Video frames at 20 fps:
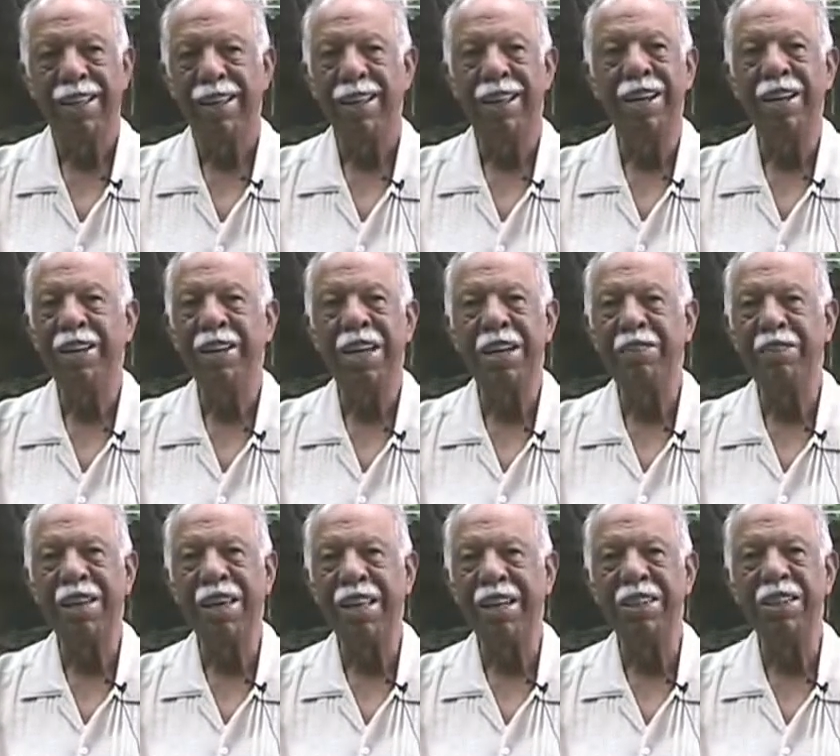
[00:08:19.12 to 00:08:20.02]

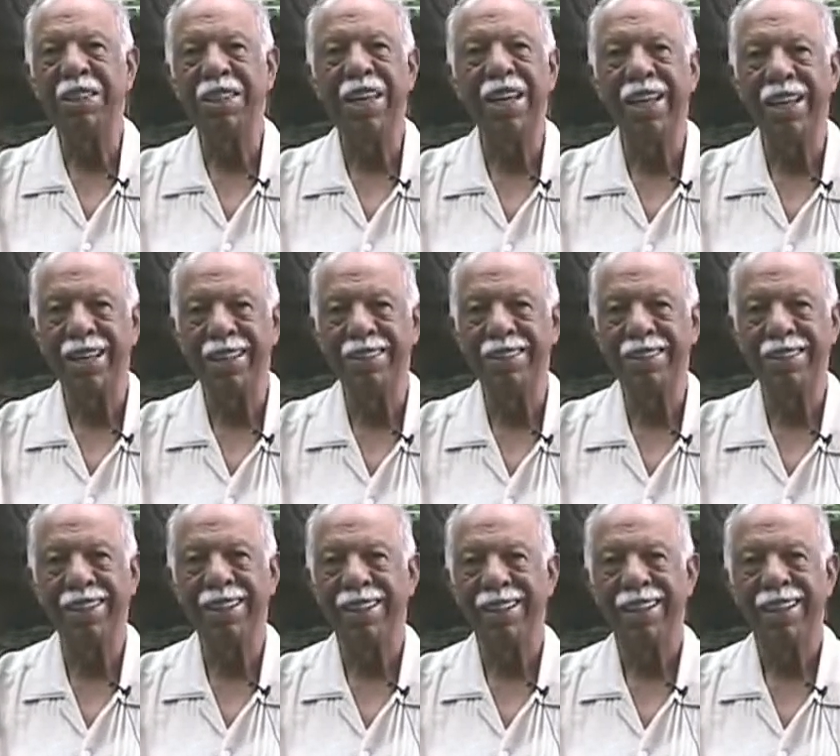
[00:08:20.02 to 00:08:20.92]
anytime they get a chance,
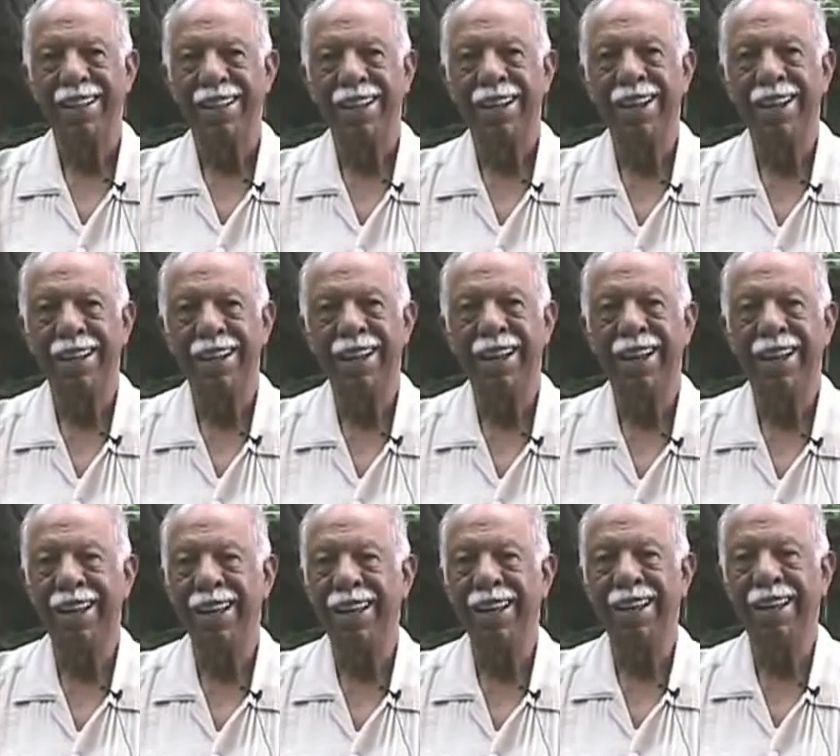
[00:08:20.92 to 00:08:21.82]
and
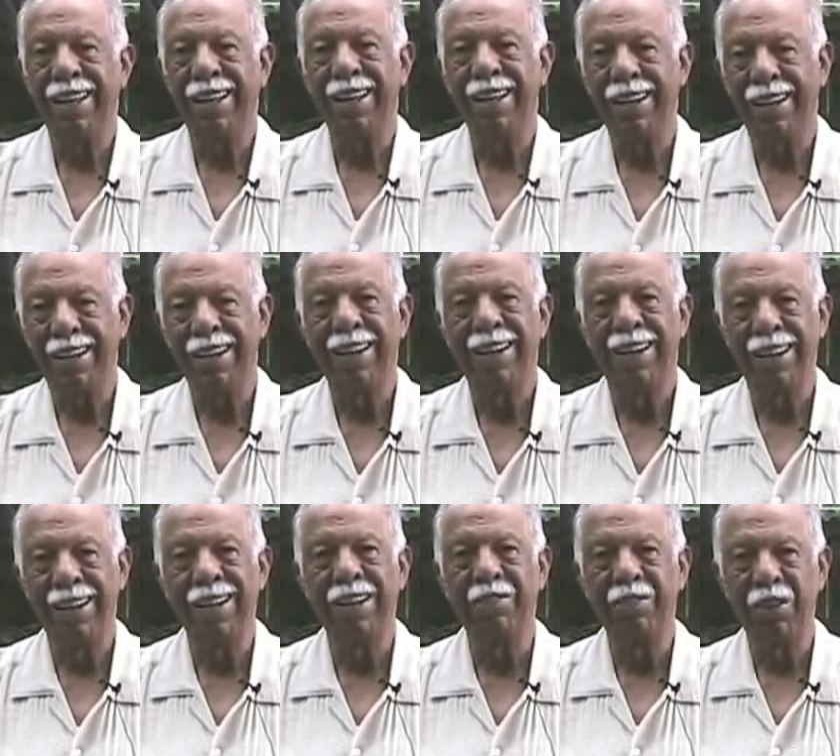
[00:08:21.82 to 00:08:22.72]
I
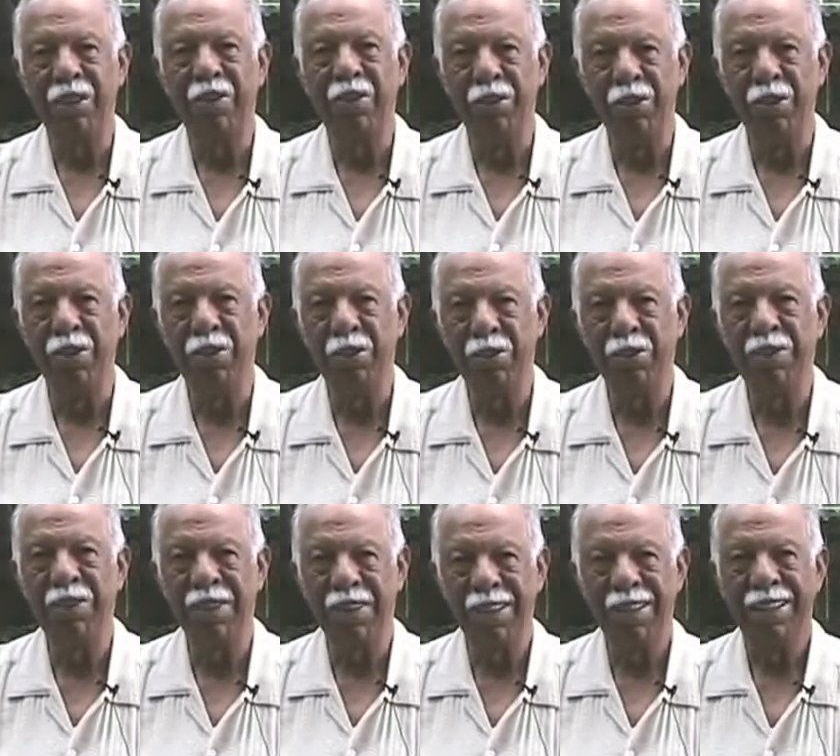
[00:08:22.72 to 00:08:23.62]
uh, love the
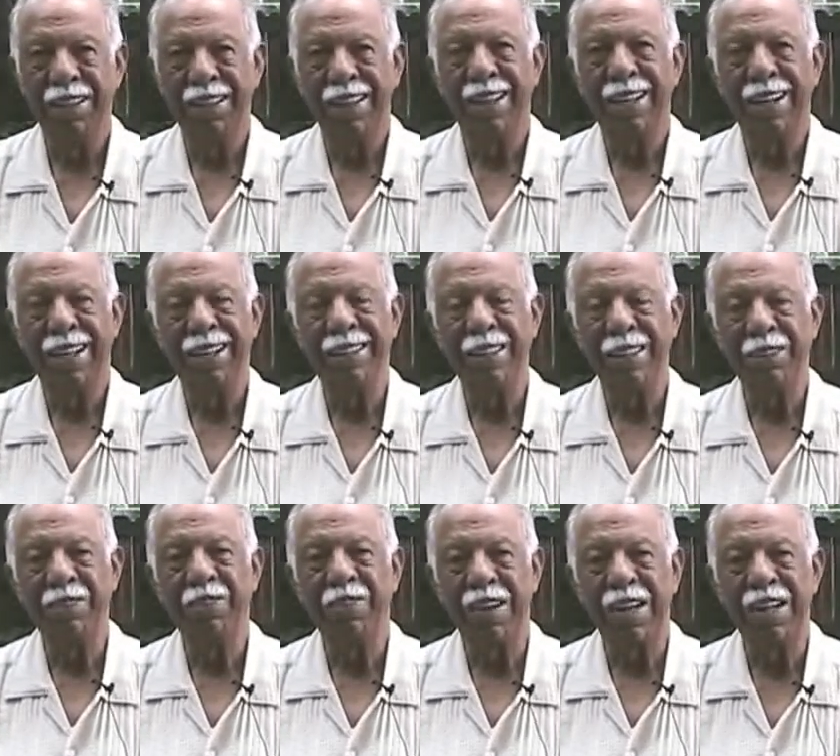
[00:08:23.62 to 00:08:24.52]
groove, and I
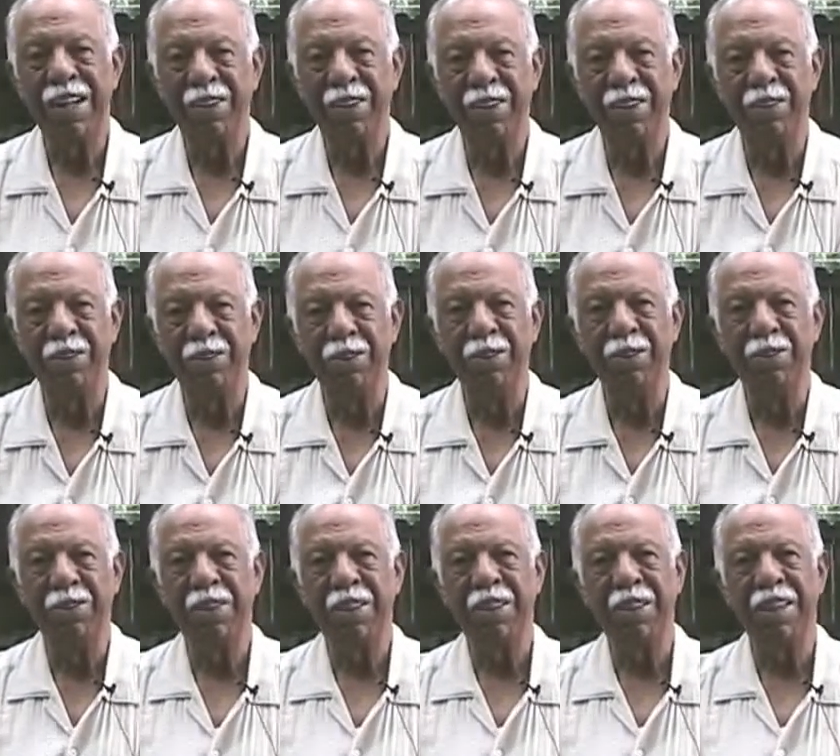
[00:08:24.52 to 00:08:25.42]
just follow the
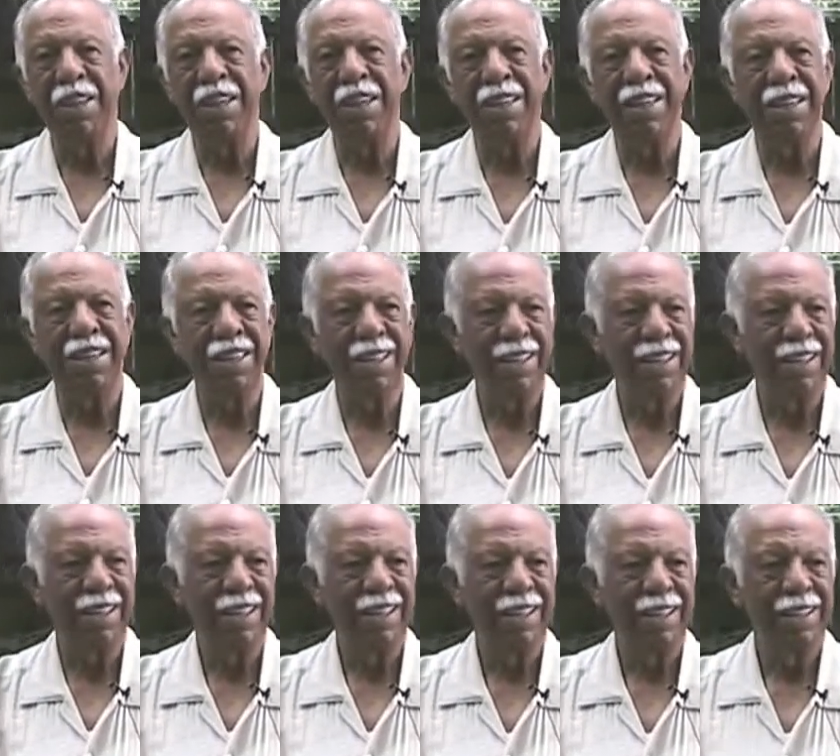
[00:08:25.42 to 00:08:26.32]
groove that they
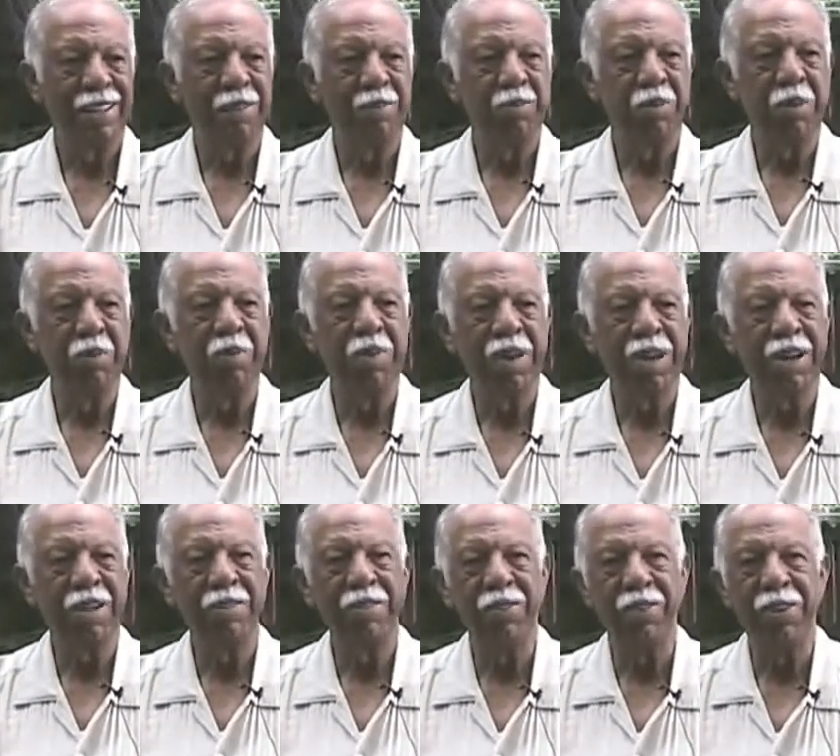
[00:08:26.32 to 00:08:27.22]

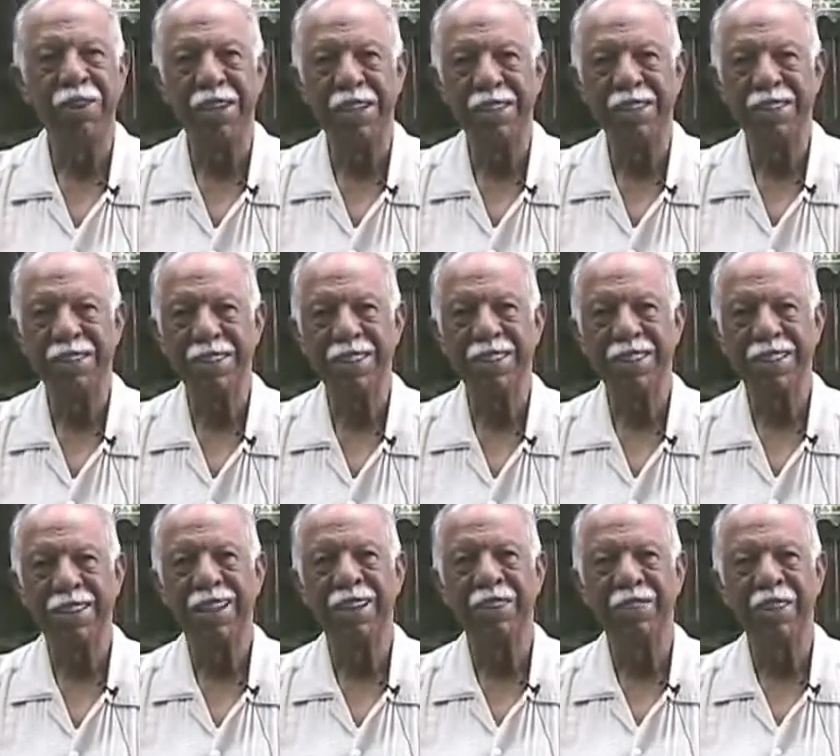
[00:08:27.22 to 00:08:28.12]
prepare for us.
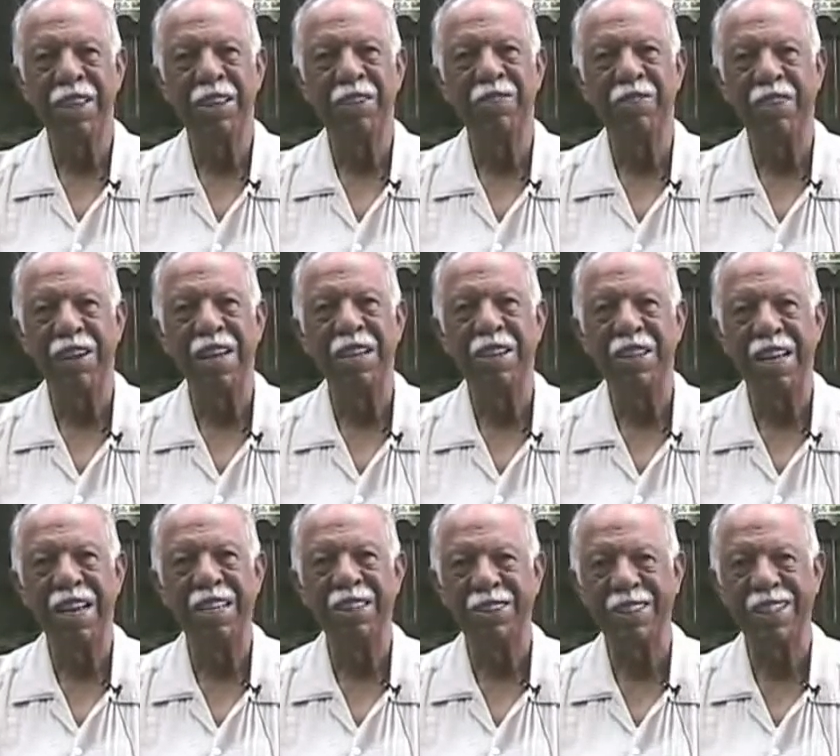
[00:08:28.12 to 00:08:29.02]
Everything is
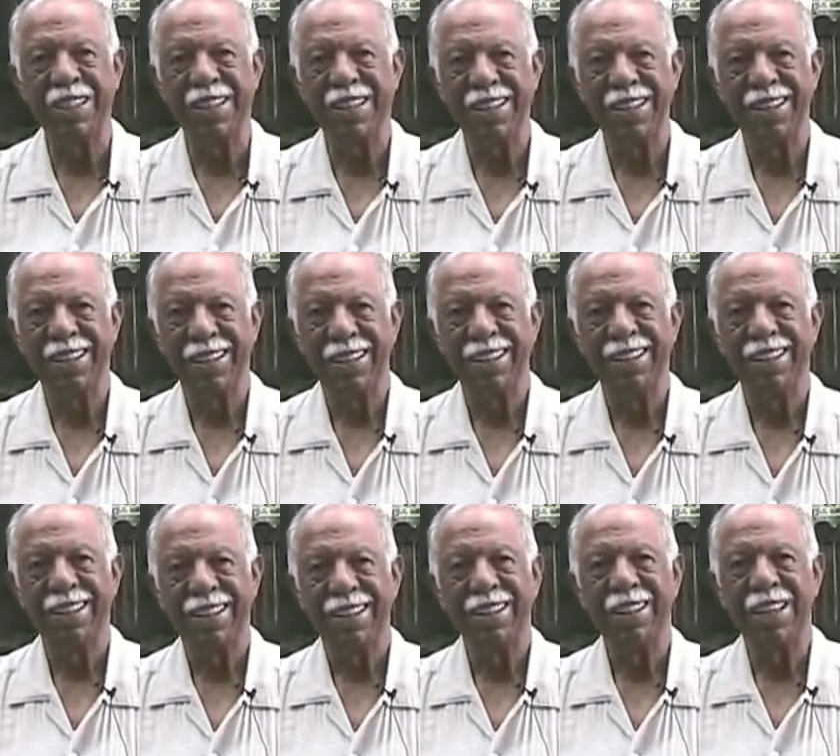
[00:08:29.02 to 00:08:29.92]
fantastic.
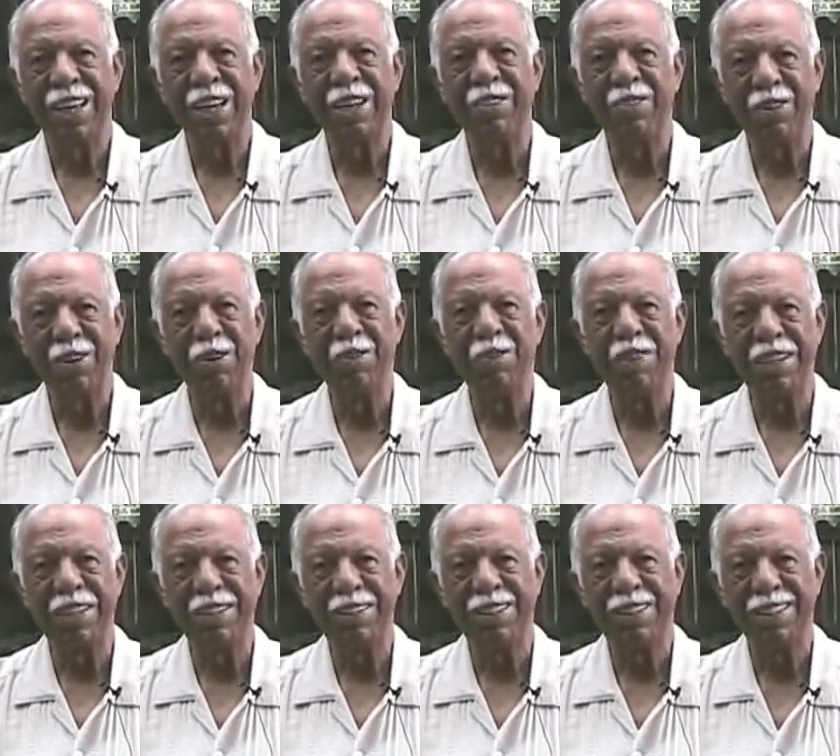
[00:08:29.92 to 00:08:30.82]
Thank you very
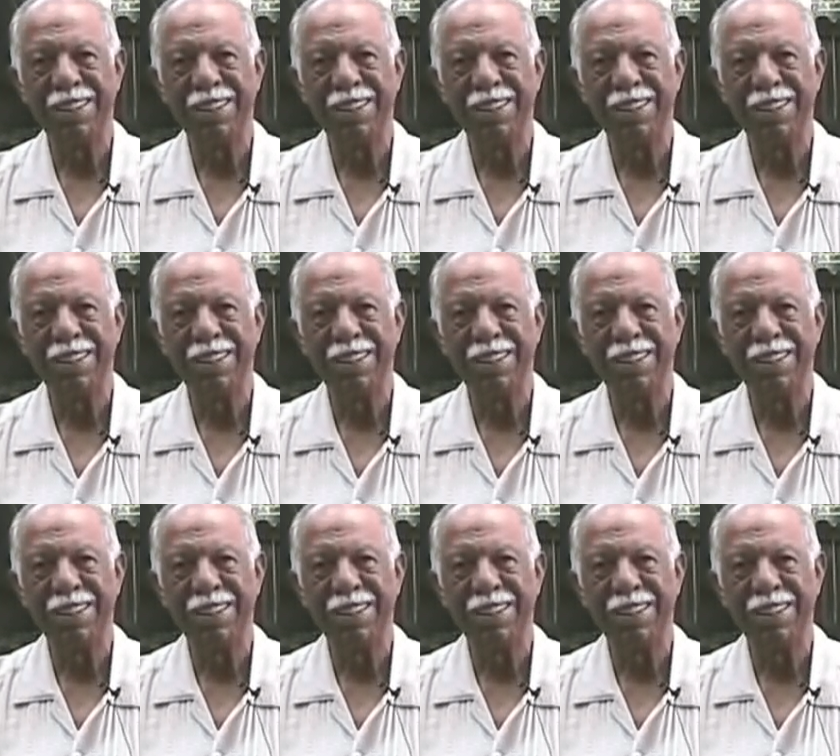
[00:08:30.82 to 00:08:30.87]
much.